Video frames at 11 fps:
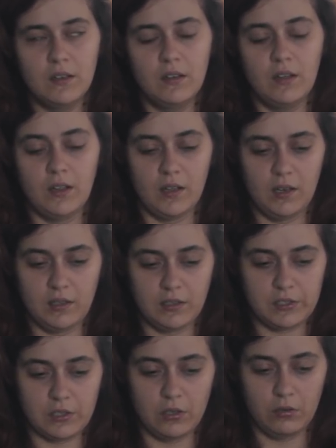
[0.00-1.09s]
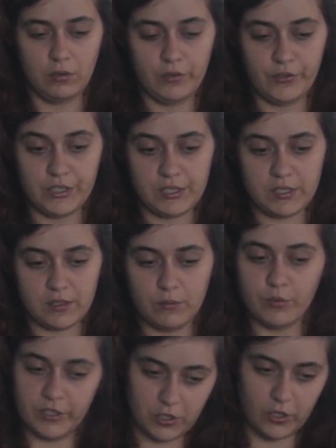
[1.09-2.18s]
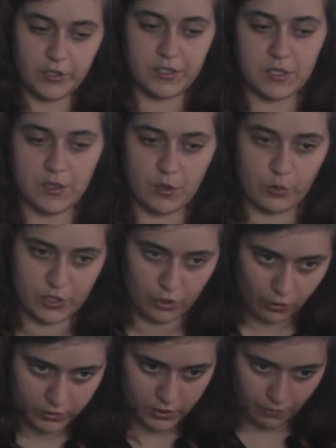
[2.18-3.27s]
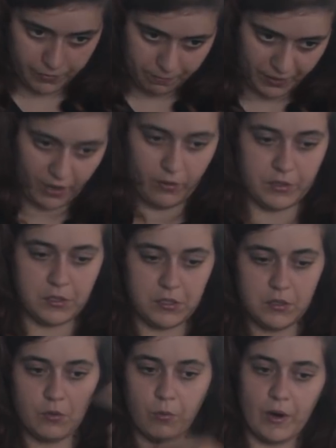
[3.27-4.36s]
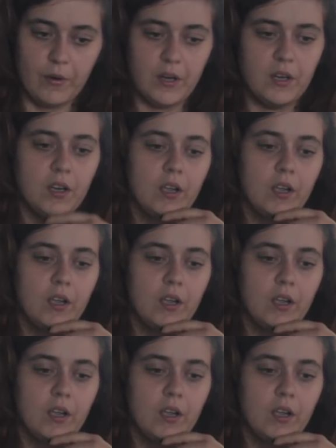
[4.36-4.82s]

And so this returns the results of the parent query.